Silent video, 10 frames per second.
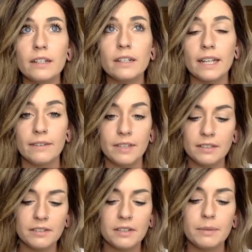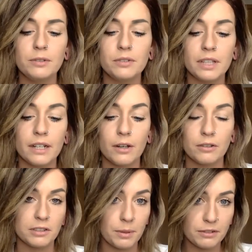like if this is somebody who's done a
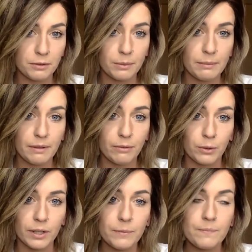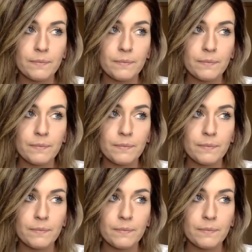host post for me before,